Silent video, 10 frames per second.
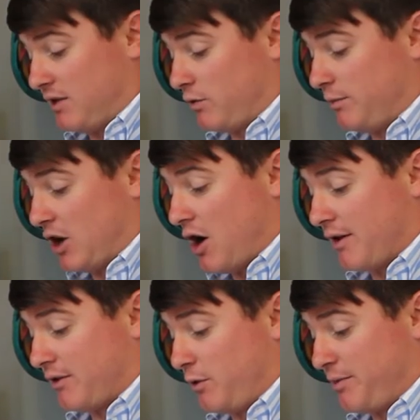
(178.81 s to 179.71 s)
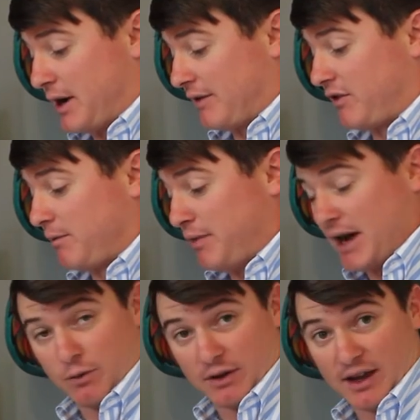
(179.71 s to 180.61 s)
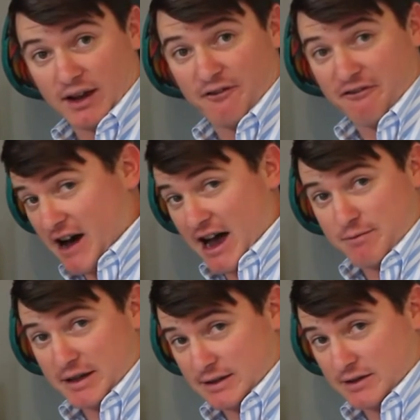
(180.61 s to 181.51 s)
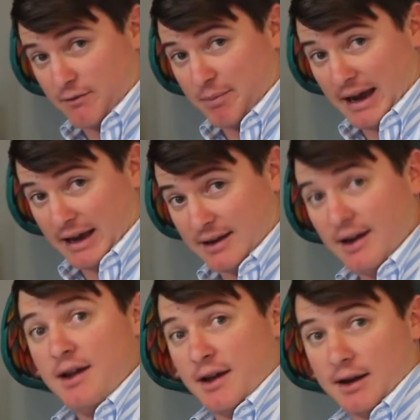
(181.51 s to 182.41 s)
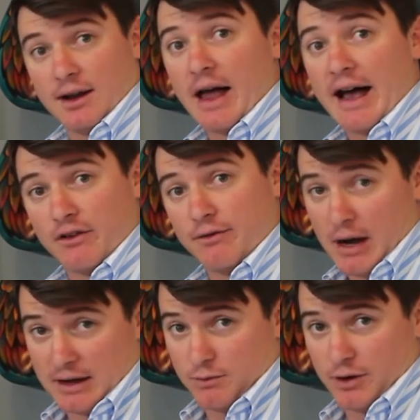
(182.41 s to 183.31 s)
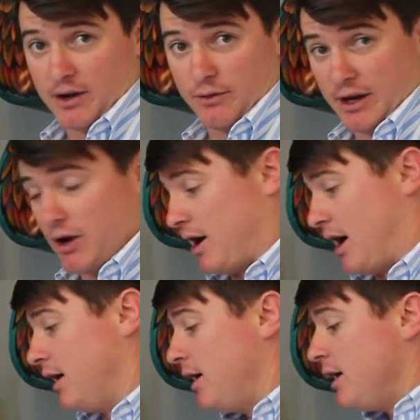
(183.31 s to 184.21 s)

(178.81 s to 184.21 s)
this would be awesome with breakfast in bed with like five pieces of bacon and a glass of Monte Rioja